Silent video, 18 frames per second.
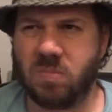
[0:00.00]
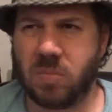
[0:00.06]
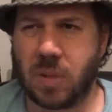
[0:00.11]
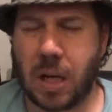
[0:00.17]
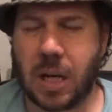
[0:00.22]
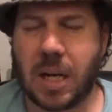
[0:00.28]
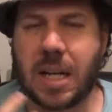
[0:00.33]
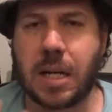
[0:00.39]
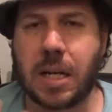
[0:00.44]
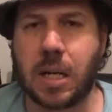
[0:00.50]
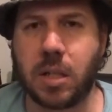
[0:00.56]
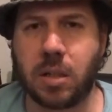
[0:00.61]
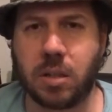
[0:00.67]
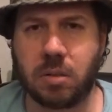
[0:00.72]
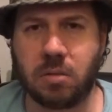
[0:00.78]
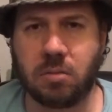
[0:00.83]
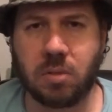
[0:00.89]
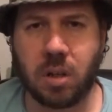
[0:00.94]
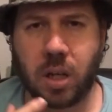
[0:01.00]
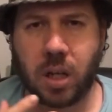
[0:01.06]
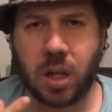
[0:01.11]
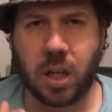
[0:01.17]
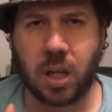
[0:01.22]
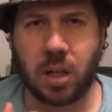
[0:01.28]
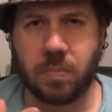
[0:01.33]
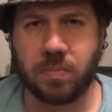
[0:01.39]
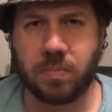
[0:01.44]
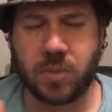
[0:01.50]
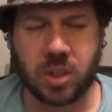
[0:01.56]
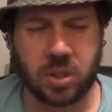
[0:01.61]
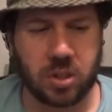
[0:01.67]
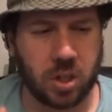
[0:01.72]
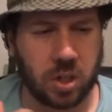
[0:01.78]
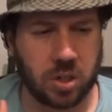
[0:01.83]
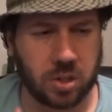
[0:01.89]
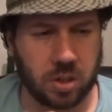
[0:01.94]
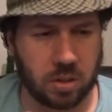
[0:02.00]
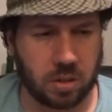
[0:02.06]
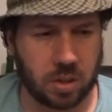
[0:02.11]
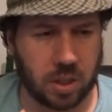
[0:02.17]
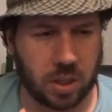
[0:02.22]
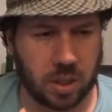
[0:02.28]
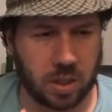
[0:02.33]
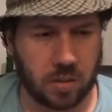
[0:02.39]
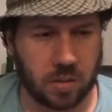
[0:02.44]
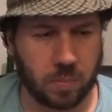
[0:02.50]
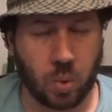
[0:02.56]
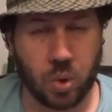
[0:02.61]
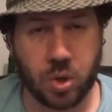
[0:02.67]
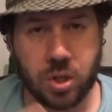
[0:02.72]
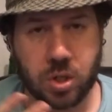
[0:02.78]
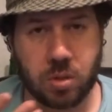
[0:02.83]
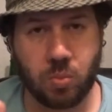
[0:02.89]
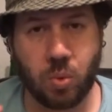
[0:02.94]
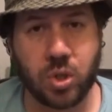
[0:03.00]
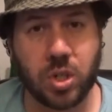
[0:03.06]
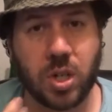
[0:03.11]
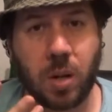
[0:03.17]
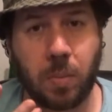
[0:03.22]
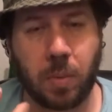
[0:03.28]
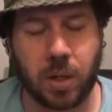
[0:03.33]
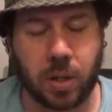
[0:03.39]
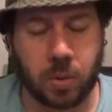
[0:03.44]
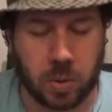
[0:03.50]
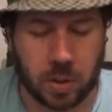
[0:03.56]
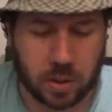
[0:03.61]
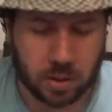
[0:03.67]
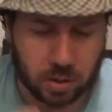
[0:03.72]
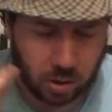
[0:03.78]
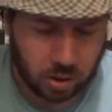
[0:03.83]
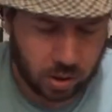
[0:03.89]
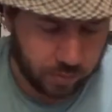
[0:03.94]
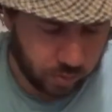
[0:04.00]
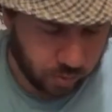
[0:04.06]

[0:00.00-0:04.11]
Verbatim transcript: cleaning um, detergent, uh, wash washing up liquid kind of